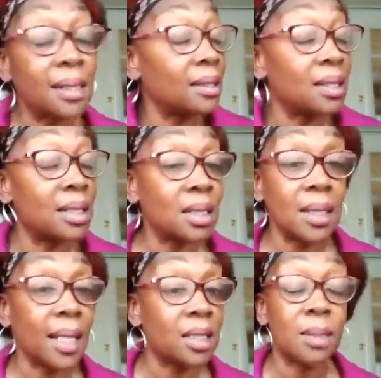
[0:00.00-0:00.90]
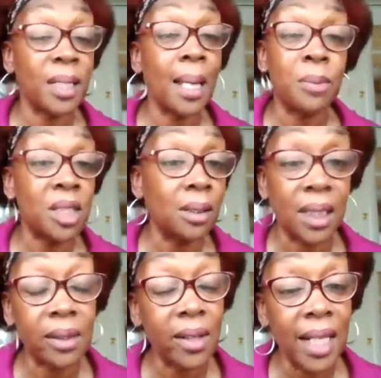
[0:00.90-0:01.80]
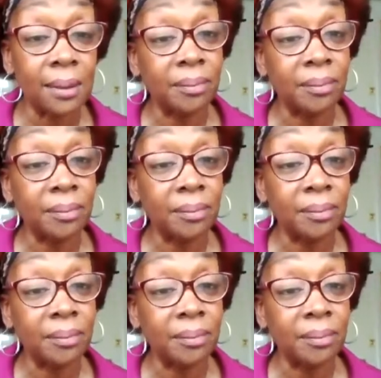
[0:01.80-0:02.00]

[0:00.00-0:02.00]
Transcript: and it's been absolutely great.